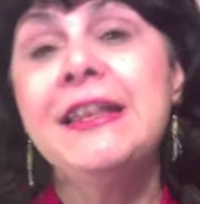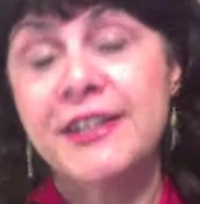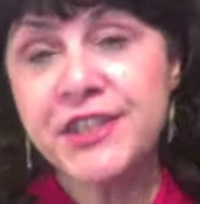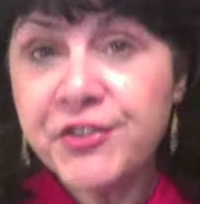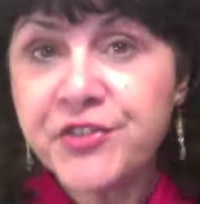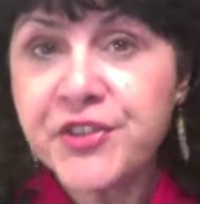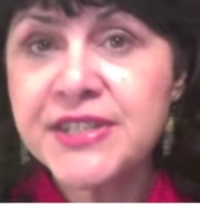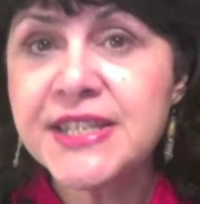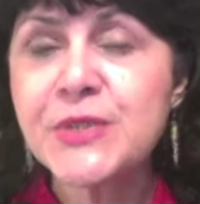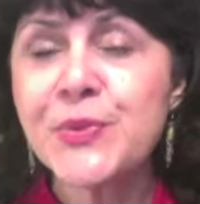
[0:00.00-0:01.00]
the
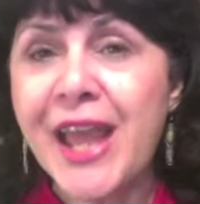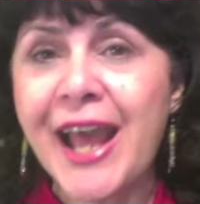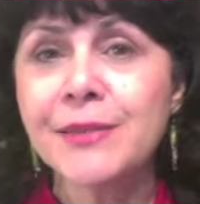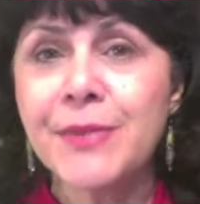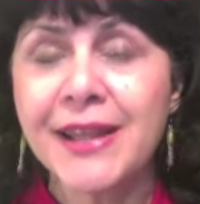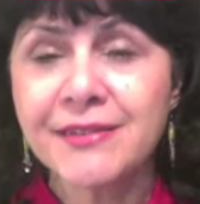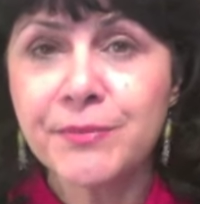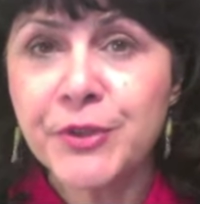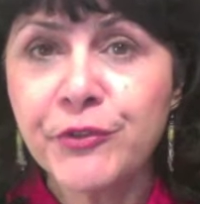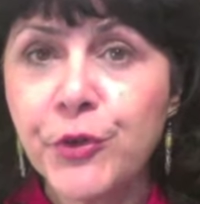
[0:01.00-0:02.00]
differences we had at
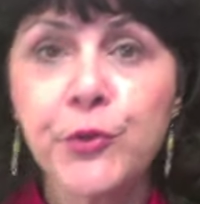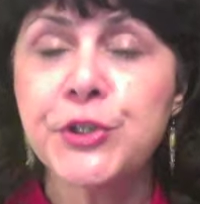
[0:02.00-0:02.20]
before,